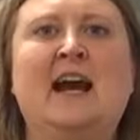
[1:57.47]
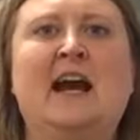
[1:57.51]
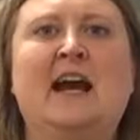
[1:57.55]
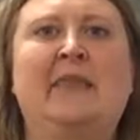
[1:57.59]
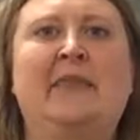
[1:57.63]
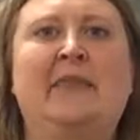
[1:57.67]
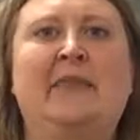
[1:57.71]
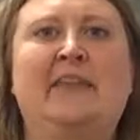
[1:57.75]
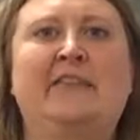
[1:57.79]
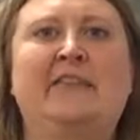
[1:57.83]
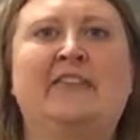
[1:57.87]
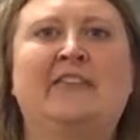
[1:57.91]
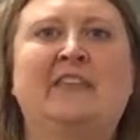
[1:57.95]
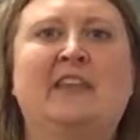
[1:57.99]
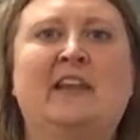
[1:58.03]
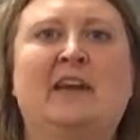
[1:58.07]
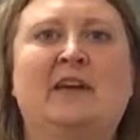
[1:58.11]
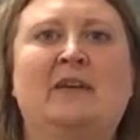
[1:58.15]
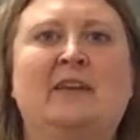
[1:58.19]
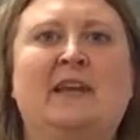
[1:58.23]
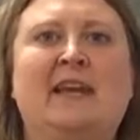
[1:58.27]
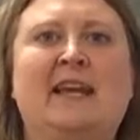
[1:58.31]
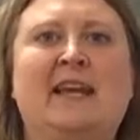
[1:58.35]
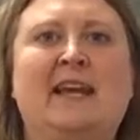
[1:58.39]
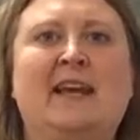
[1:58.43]
And
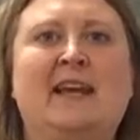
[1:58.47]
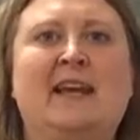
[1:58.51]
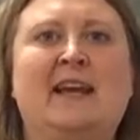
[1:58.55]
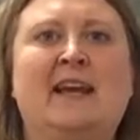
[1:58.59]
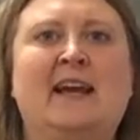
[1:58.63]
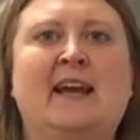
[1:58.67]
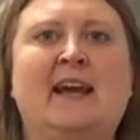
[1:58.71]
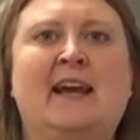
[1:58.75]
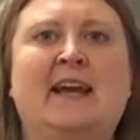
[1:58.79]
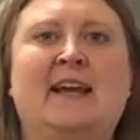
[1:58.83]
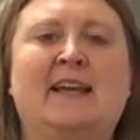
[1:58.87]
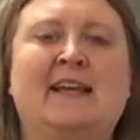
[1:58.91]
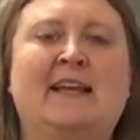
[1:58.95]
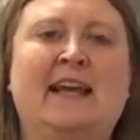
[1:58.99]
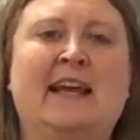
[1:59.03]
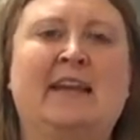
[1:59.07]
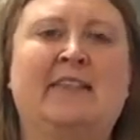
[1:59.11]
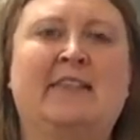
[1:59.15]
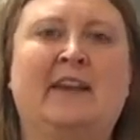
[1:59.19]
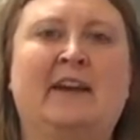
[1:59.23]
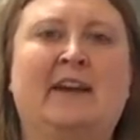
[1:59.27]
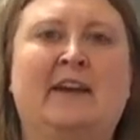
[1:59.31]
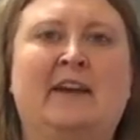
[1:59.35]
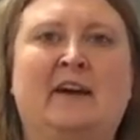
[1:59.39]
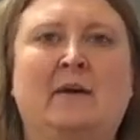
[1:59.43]
slowly
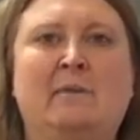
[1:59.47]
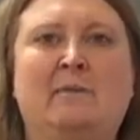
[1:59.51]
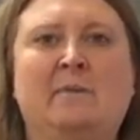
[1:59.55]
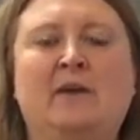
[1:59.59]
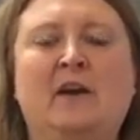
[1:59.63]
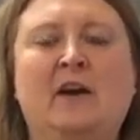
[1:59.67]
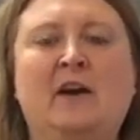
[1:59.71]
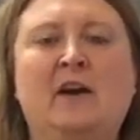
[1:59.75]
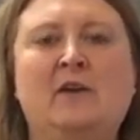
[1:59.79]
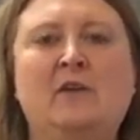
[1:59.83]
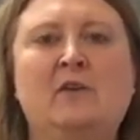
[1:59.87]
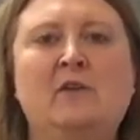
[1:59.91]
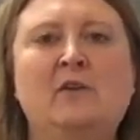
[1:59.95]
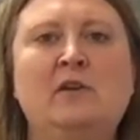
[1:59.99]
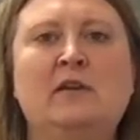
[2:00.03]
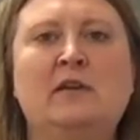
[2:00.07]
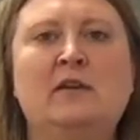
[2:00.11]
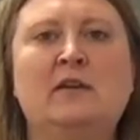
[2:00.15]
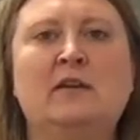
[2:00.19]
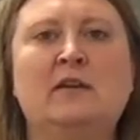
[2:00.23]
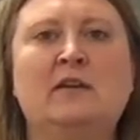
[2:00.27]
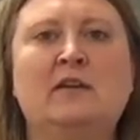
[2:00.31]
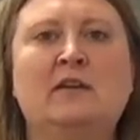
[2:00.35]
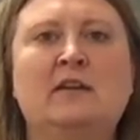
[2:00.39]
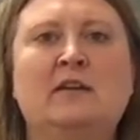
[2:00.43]
let that arm go,
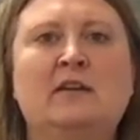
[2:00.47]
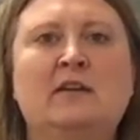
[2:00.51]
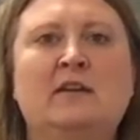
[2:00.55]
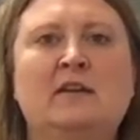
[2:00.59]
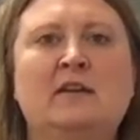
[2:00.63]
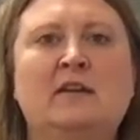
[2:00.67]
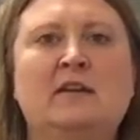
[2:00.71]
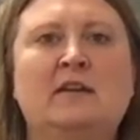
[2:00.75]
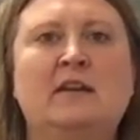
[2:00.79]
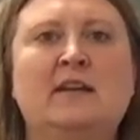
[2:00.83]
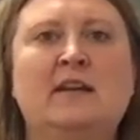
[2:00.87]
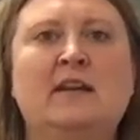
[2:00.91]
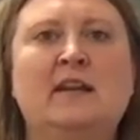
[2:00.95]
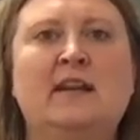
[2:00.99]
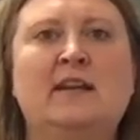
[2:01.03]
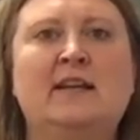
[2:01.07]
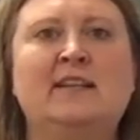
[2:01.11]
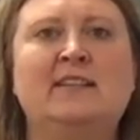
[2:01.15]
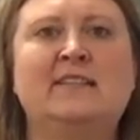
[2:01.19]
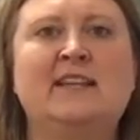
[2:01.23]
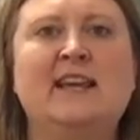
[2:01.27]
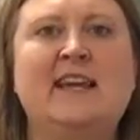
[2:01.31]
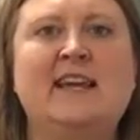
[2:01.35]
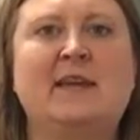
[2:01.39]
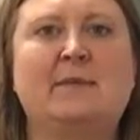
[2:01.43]

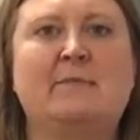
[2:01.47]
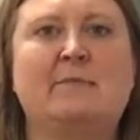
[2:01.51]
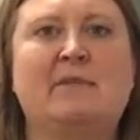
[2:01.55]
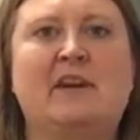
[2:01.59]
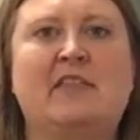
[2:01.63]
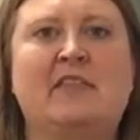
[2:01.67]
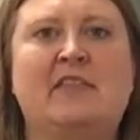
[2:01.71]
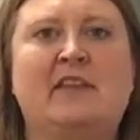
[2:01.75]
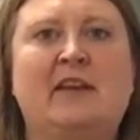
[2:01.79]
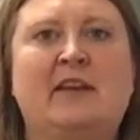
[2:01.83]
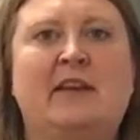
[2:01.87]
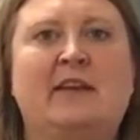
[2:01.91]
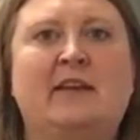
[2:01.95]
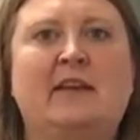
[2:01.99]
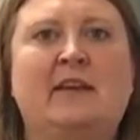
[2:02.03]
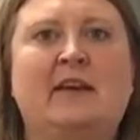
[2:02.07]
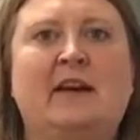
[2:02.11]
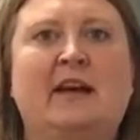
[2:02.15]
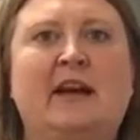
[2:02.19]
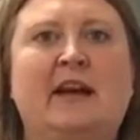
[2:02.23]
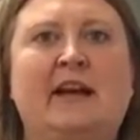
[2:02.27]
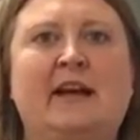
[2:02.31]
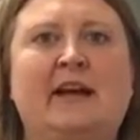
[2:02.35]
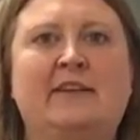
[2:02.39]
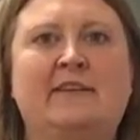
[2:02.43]
take a breath in,
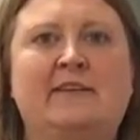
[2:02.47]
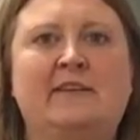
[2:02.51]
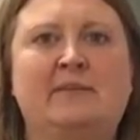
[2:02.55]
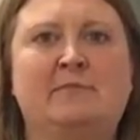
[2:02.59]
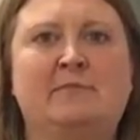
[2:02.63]
and as